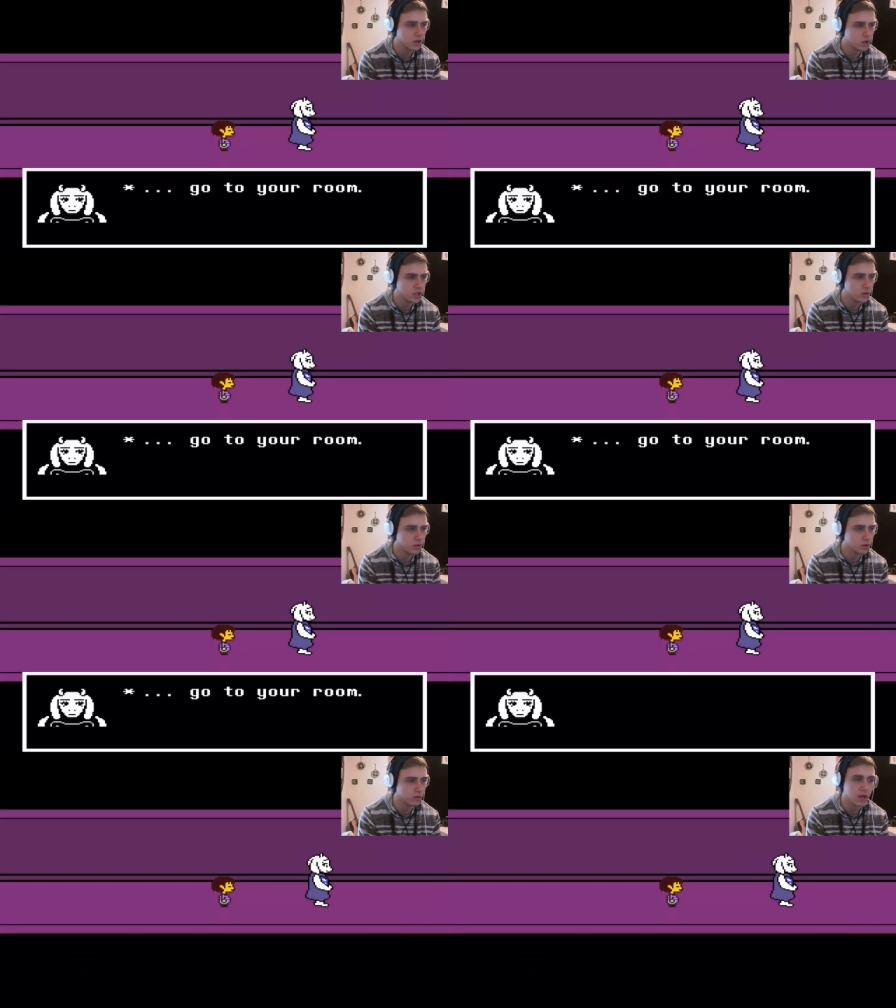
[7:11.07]
Go to
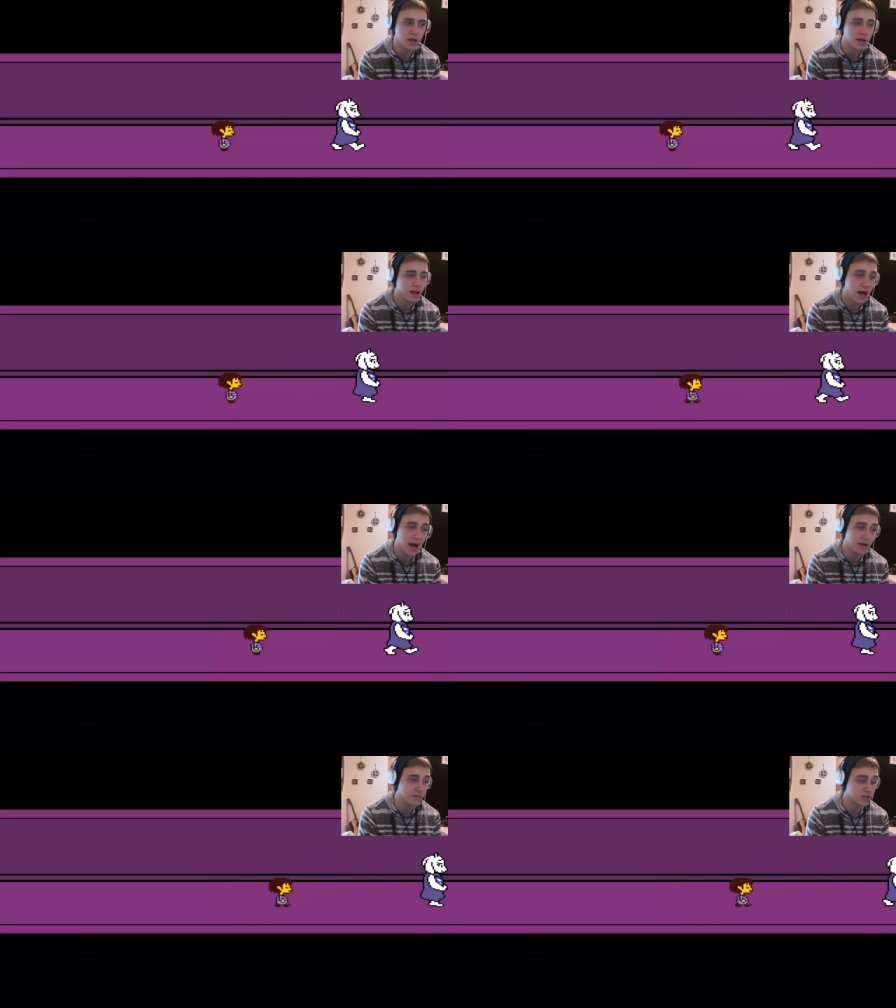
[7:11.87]
your room.
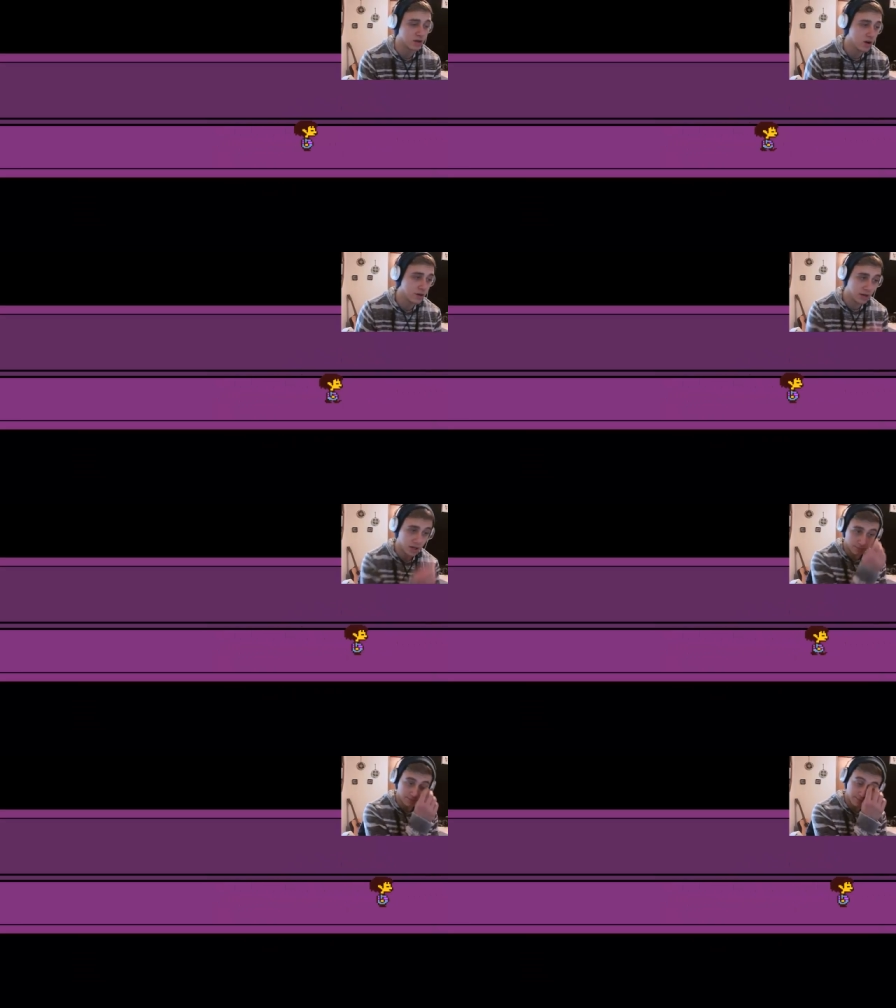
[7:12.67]
I'm sorry,
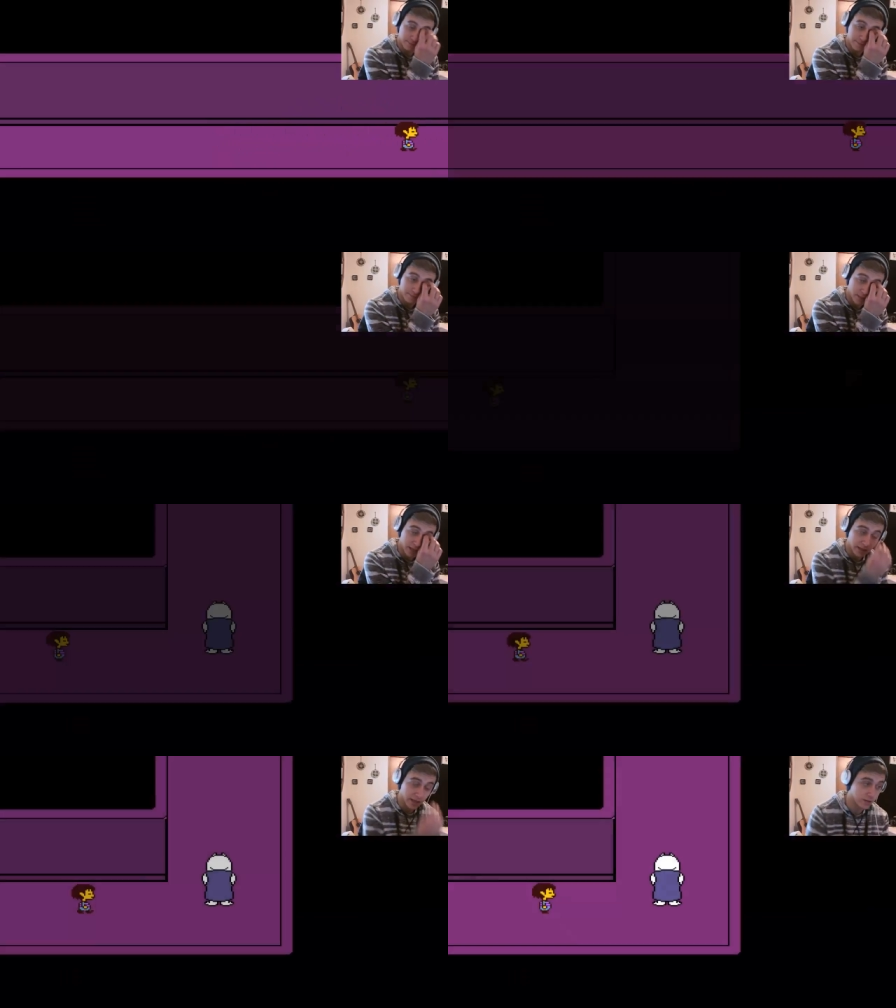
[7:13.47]
Mom.
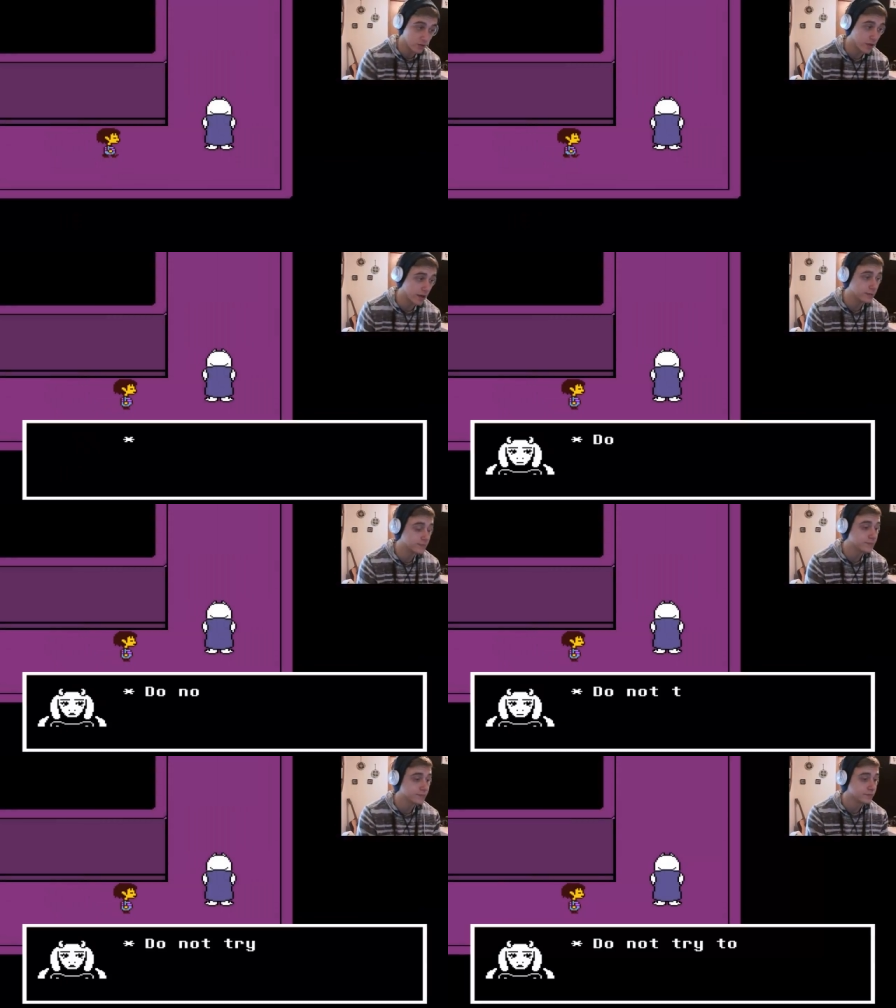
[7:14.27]
I can't do that.
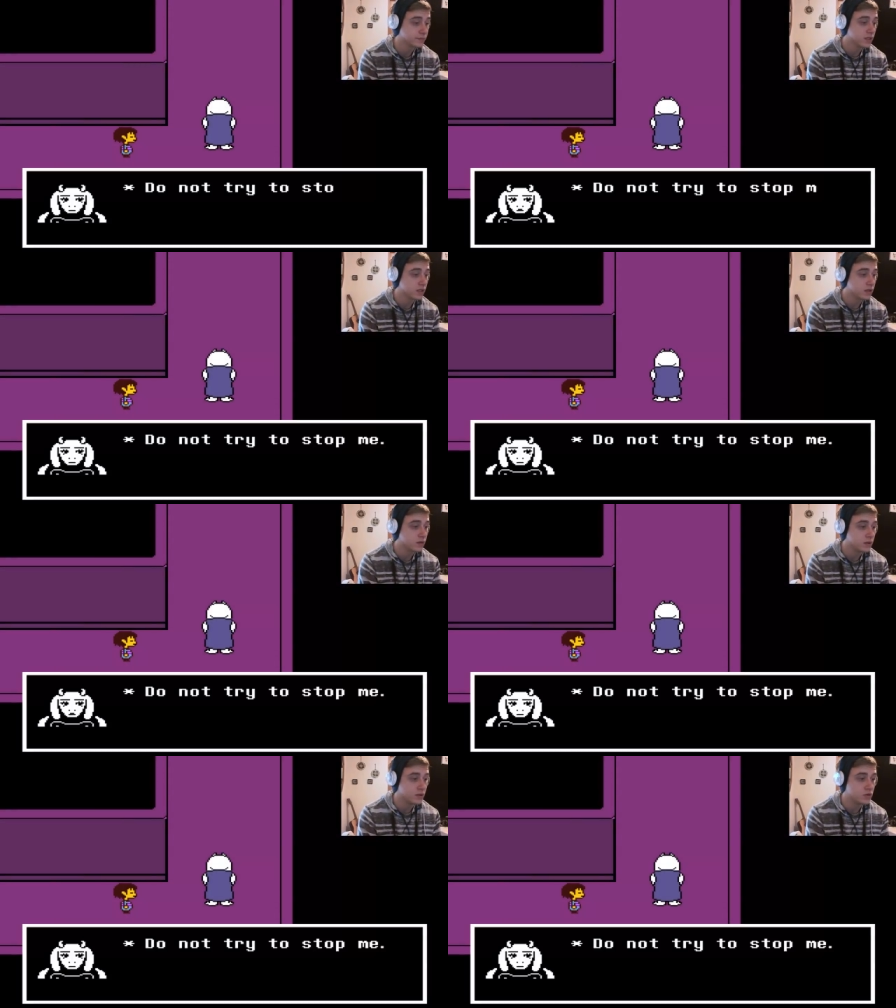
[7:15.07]

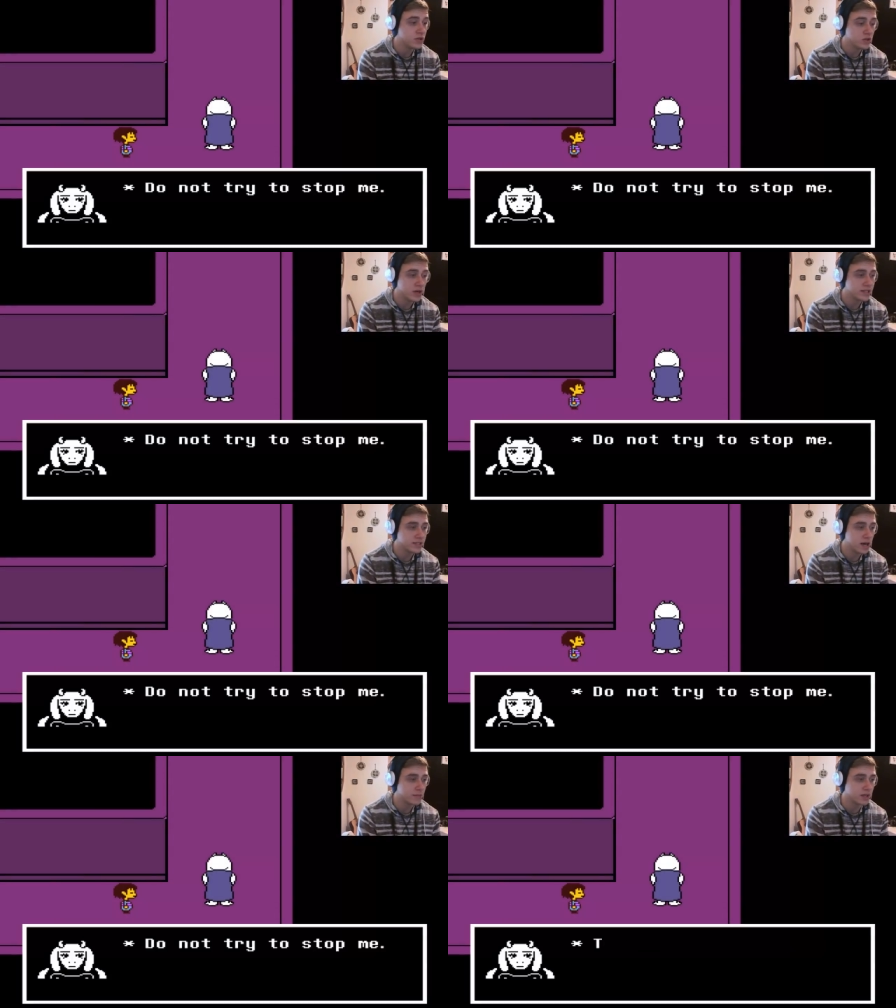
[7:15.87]
Do not try to
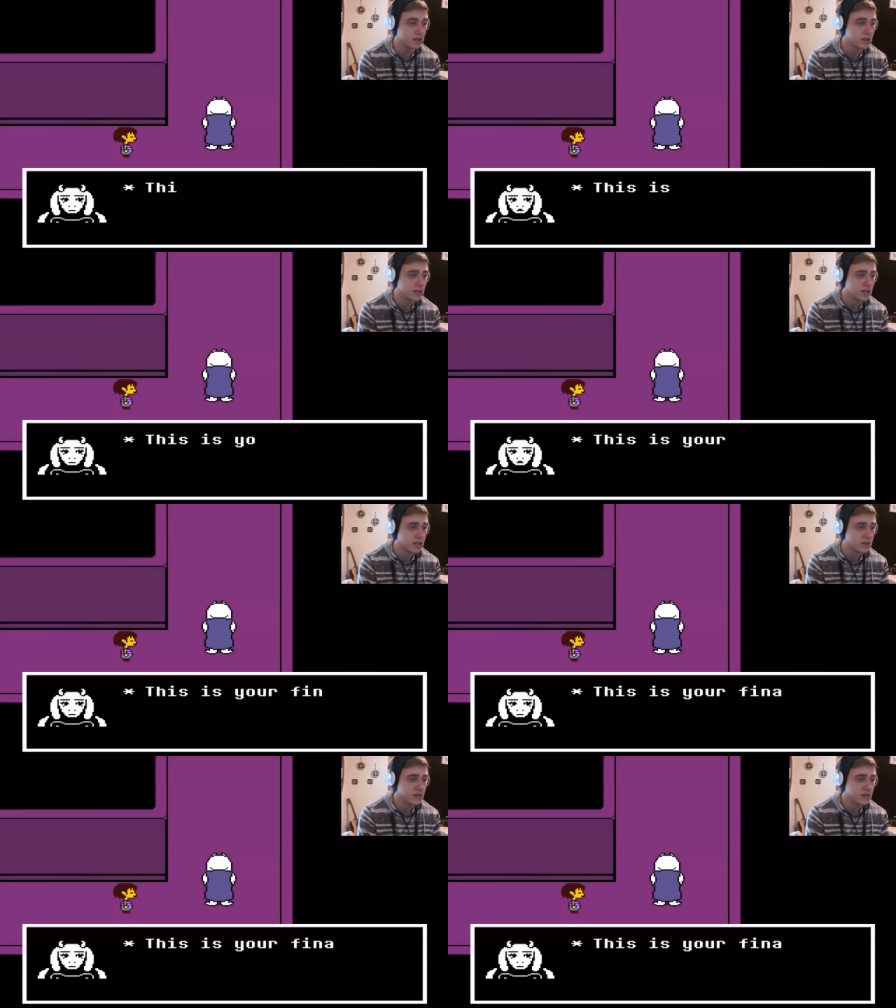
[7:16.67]
stop me.